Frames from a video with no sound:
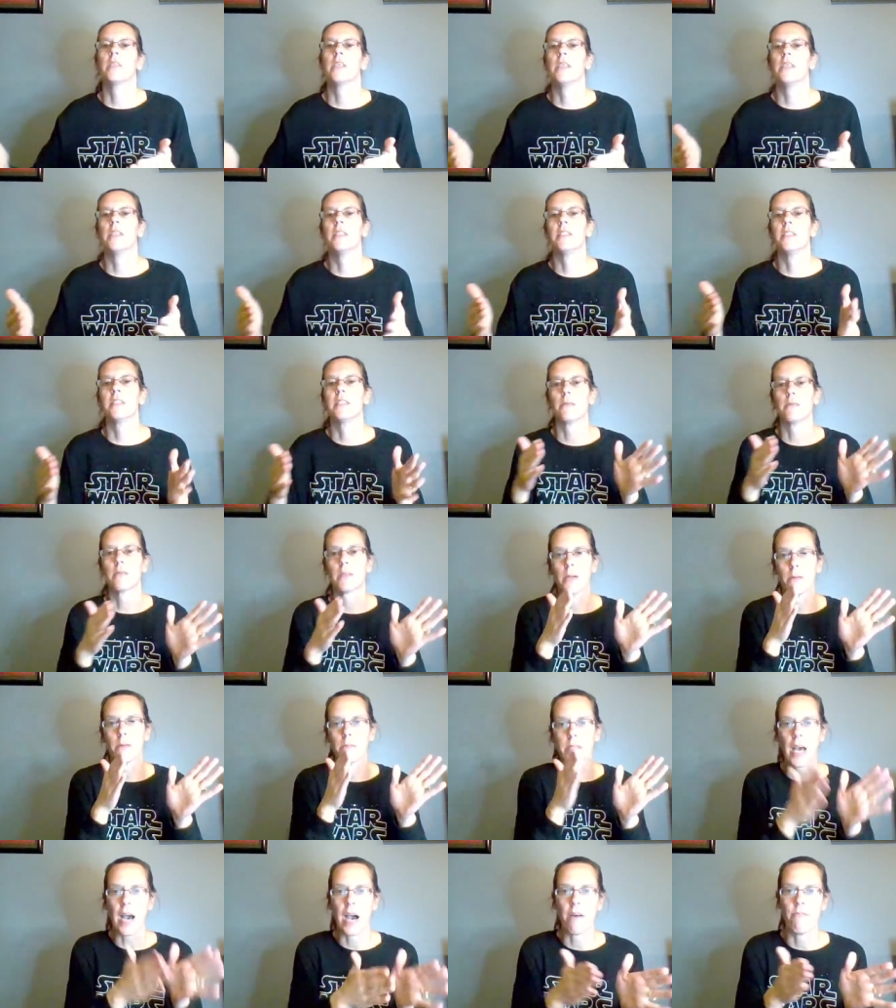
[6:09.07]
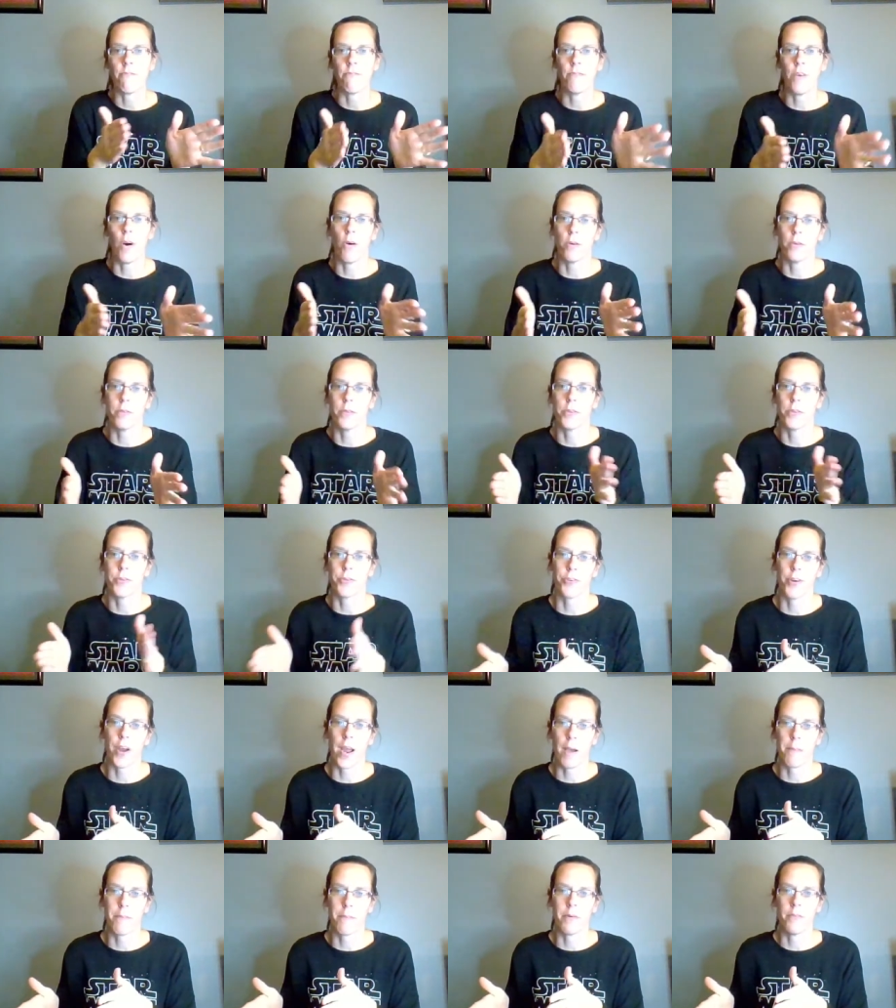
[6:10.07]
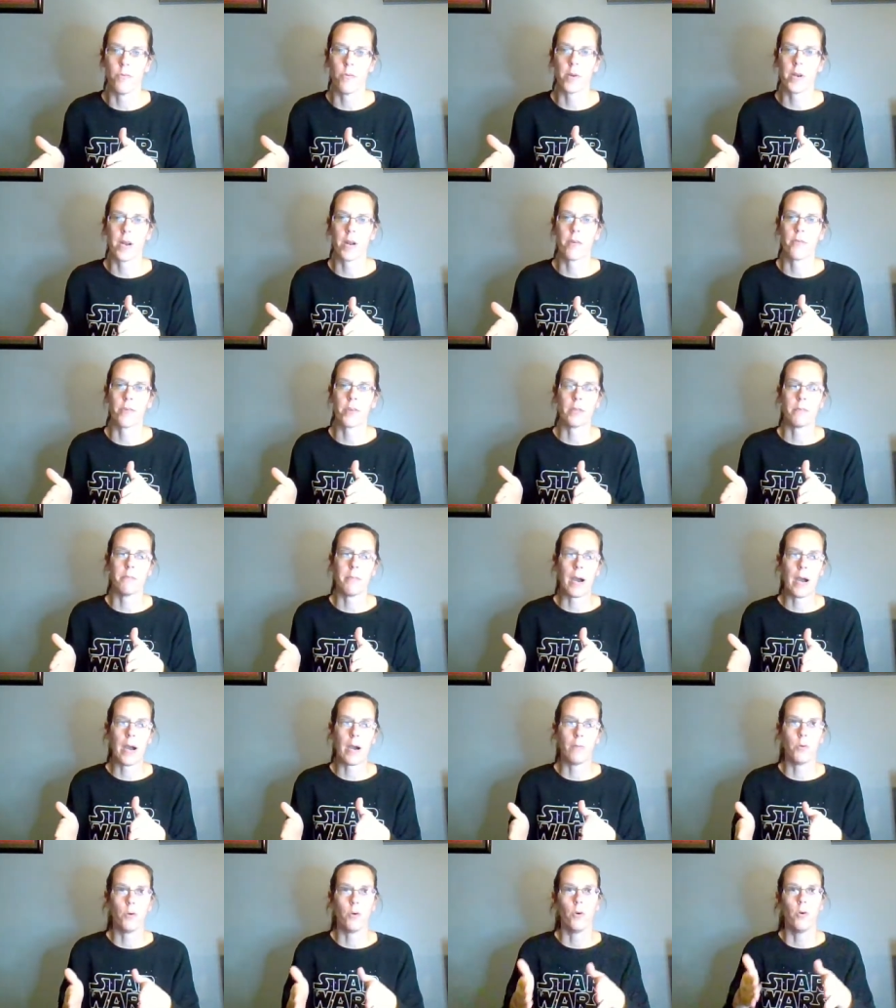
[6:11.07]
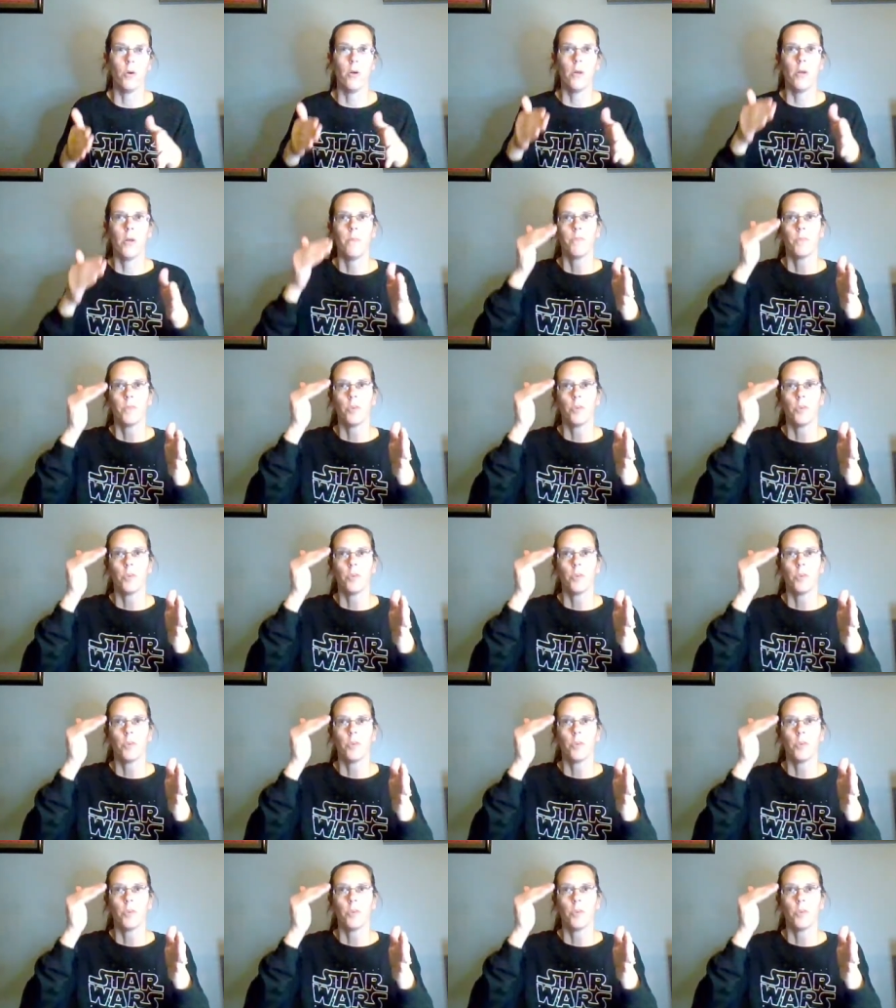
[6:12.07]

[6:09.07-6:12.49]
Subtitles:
Because sometimes I fall in the trap of when I read the Bible,